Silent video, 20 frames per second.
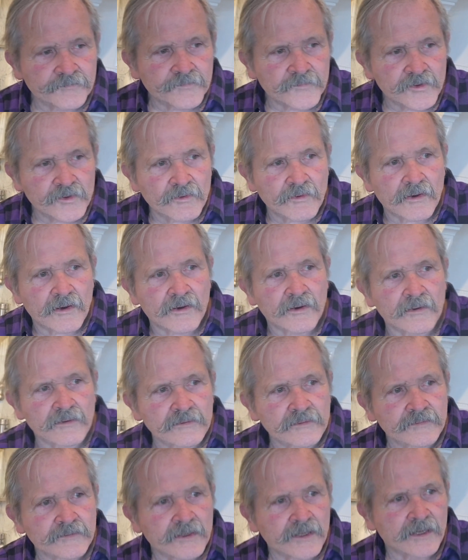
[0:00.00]
you
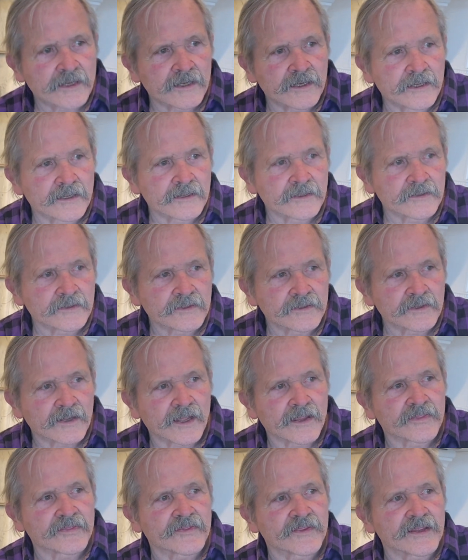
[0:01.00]
all,
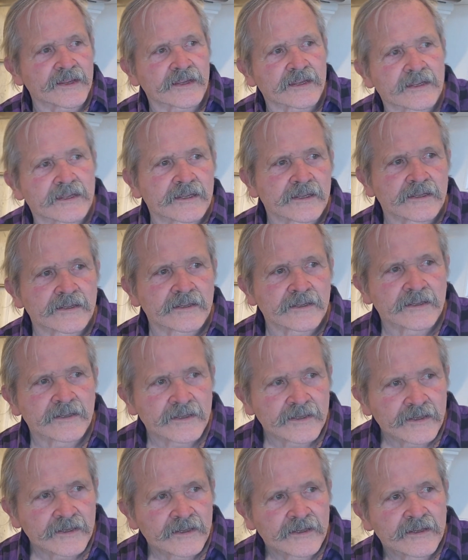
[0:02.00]
I think,
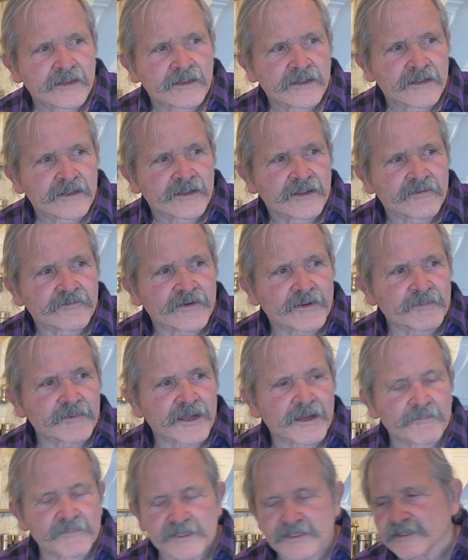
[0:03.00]
if I'm
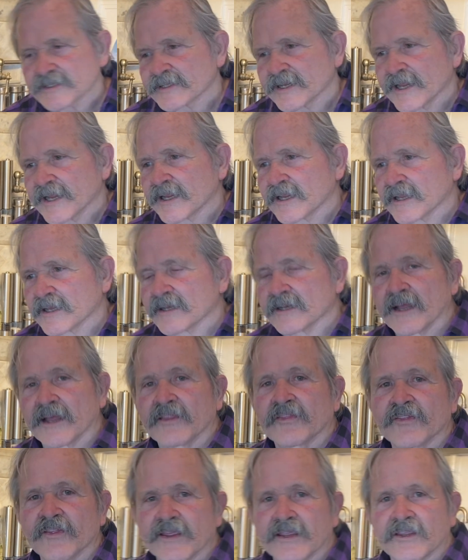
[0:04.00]
not mistaken,
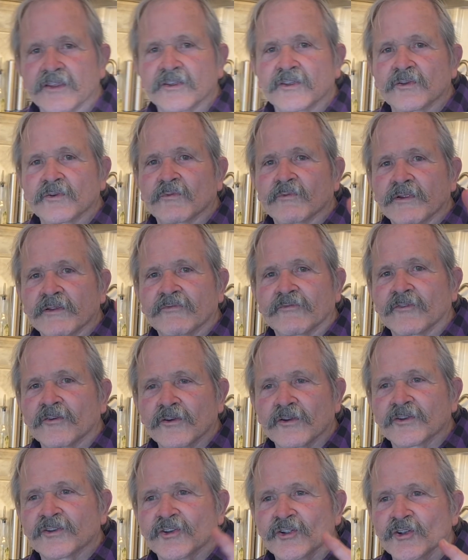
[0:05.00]
I think you
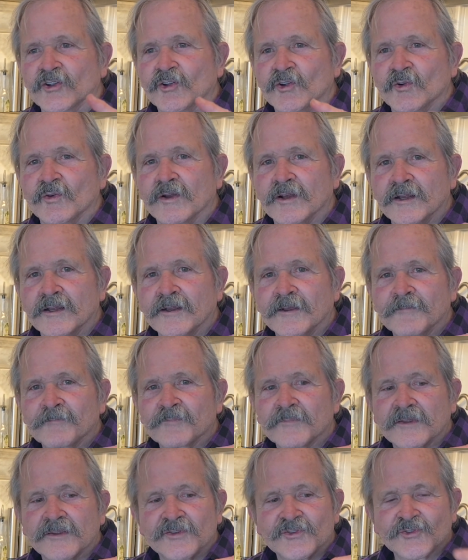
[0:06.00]
refer to
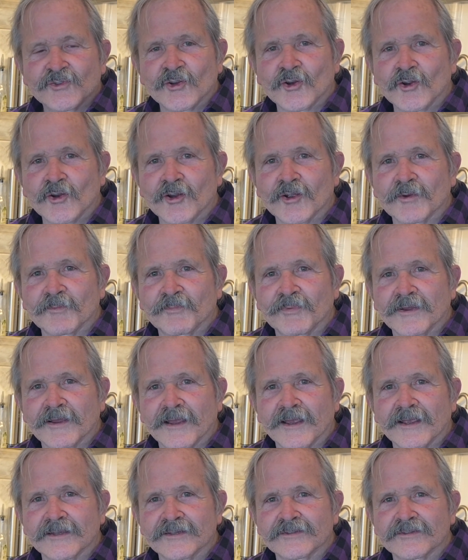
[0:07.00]
syrup
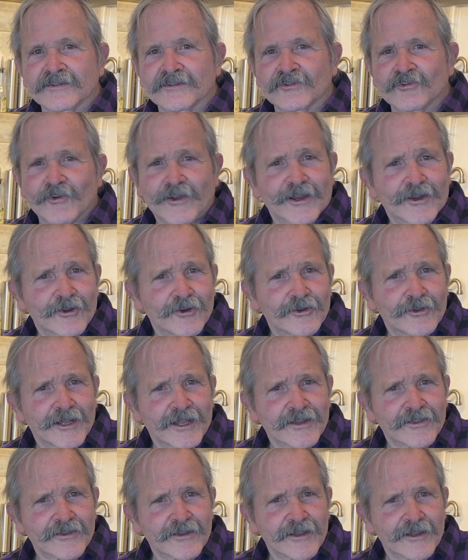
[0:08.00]
as treacle.
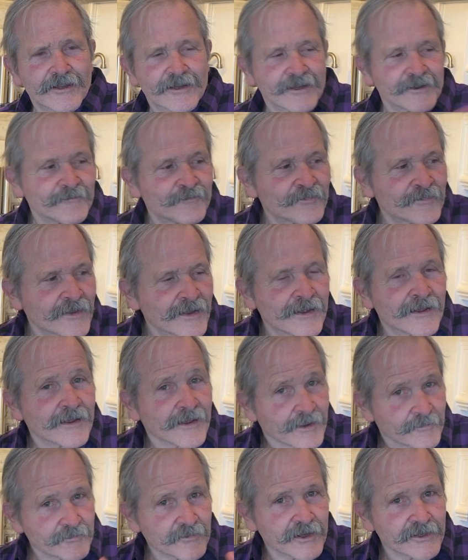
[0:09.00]
I think.
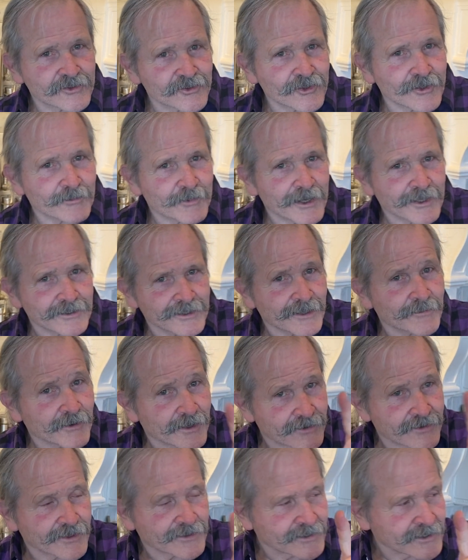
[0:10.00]
I'm not sure about that, but
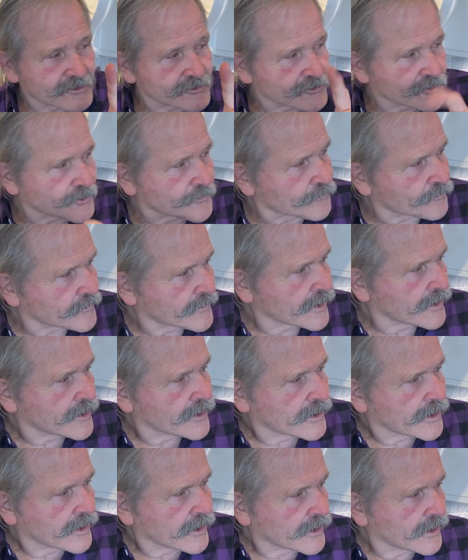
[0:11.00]
I think that's true.
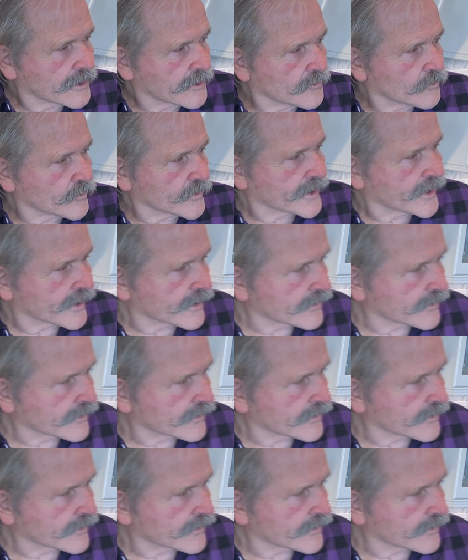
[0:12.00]
We